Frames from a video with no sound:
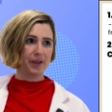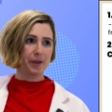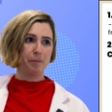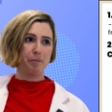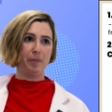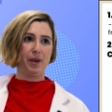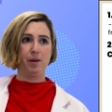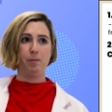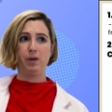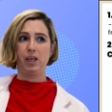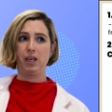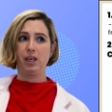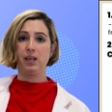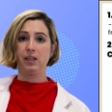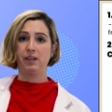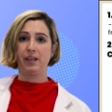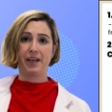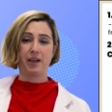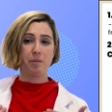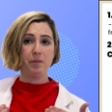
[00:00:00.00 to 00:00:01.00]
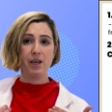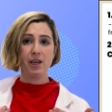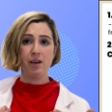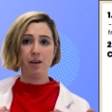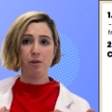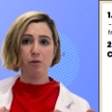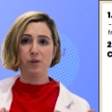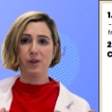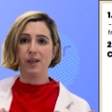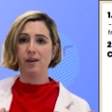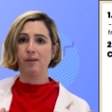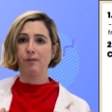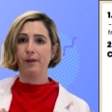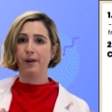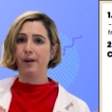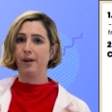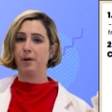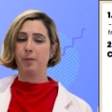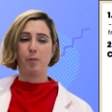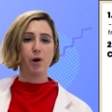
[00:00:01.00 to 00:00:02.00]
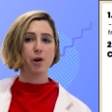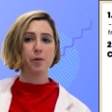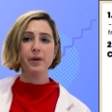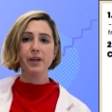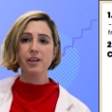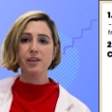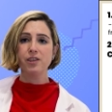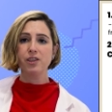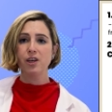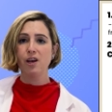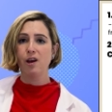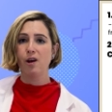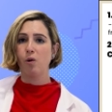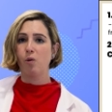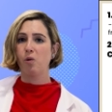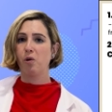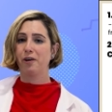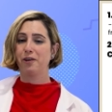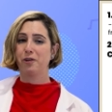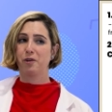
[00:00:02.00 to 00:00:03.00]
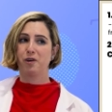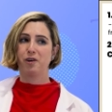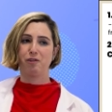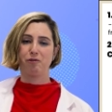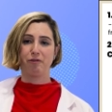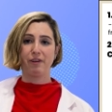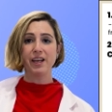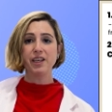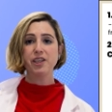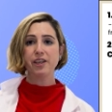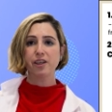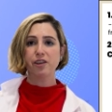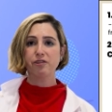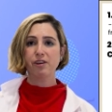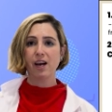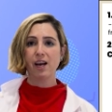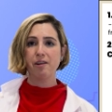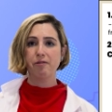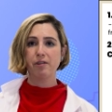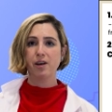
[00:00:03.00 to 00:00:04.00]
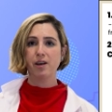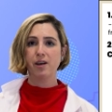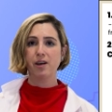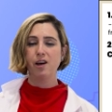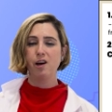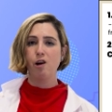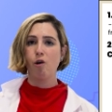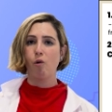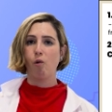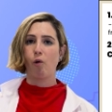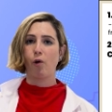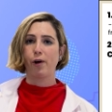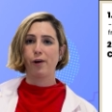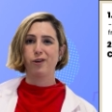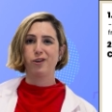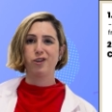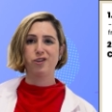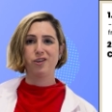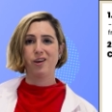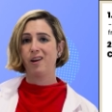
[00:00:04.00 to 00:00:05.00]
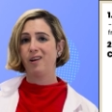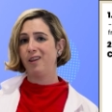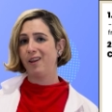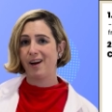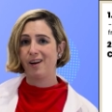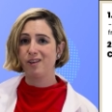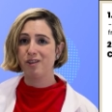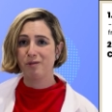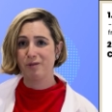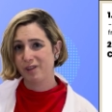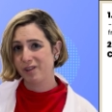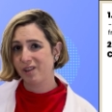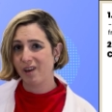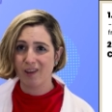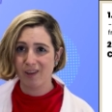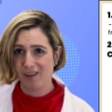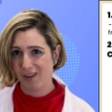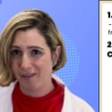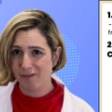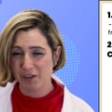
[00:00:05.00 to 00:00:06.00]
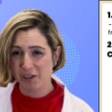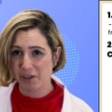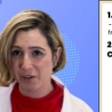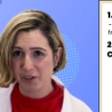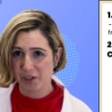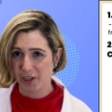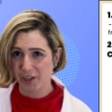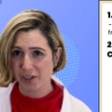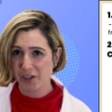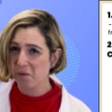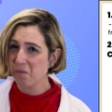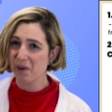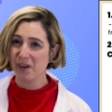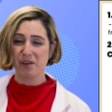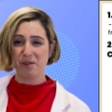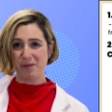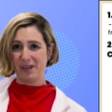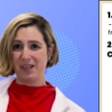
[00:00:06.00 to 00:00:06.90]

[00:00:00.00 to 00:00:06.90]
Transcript: Maybe, like me, you live in an apartment or you're a rideshare driver, or you're just not allowed to install a level two charger where you